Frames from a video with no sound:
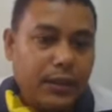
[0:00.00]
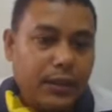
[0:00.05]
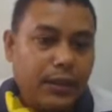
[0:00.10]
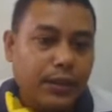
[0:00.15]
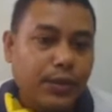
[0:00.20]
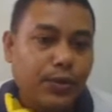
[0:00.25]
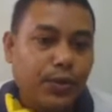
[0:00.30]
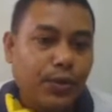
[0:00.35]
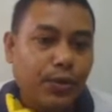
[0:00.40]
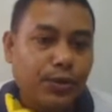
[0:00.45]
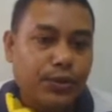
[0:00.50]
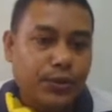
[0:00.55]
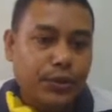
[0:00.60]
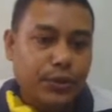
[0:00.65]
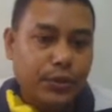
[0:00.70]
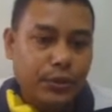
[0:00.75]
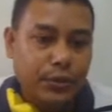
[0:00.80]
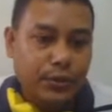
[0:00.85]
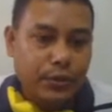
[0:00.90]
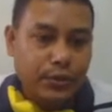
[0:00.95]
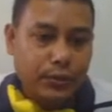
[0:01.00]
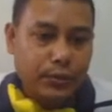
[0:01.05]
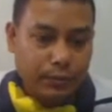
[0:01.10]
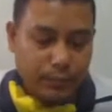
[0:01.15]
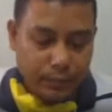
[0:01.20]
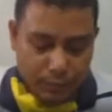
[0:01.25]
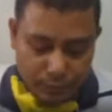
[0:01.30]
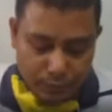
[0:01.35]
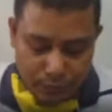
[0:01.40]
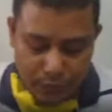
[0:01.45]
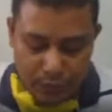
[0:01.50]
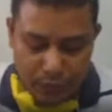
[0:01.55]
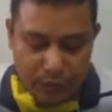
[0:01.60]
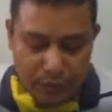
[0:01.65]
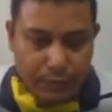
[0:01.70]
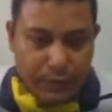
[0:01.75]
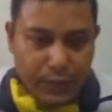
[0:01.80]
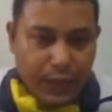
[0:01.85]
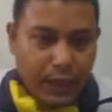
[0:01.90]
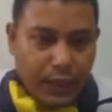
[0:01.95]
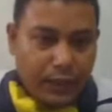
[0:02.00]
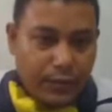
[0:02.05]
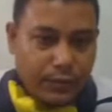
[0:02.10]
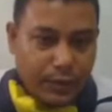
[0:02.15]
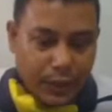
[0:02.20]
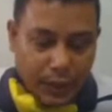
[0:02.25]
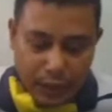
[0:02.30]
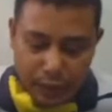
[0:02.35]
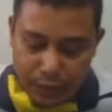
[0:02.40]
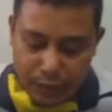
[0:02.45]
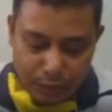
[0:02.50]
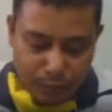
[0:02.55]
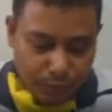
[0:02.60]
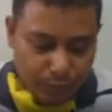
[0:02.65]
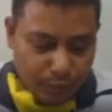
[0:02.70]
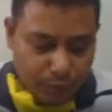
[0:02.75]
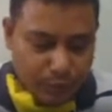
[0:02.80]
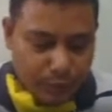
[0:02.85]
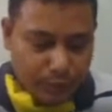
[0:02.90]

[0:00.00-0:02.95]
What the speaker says: cos. Similarly, we can use